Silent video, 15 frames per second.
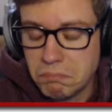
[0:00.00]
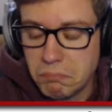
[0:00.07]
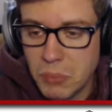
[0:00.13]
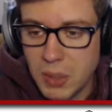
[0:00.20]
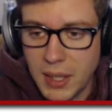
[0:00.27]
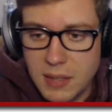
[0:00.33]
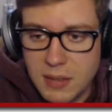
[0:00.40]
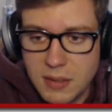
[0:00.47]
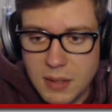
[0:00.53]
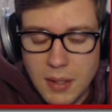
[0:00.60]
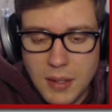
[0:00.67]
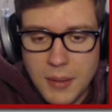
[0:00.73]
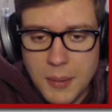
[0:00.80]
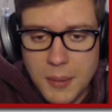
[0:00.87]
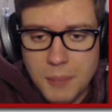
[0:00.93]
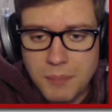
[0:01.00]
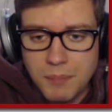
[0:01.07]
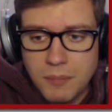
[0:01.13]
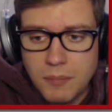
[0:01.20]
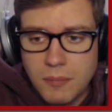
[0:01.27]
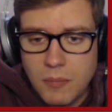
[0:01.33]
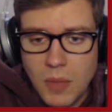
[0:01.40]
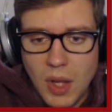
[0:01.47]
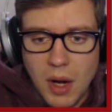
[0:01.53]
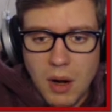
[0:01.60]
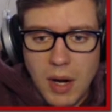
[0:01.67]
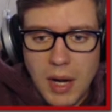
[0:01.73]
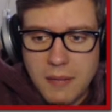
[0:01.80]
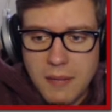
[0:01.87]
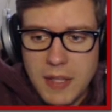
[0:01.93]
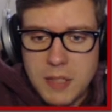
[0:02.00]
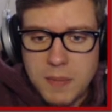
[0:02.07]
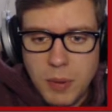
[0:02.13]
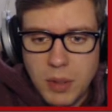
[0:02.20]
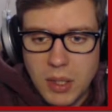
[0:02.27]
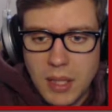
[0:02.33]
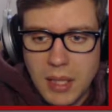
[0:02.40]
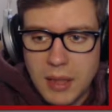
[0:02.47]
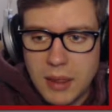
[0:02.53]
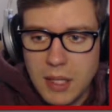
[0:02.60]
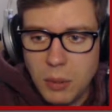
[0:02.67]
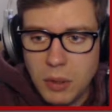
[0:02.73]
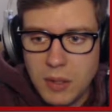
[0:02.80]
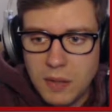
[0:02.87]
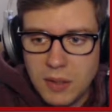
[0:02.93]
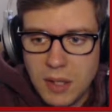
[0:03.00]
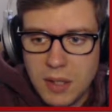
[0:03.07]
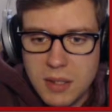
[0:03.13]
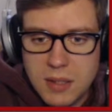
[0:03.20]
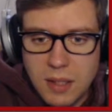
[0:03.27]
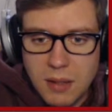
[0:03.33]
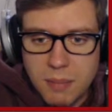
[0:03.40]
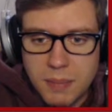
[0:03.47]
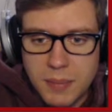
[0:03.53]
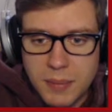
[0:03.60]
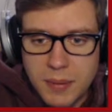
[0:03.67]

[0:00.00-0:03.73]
I guess. Alright, for this part, I think we're just going to dump,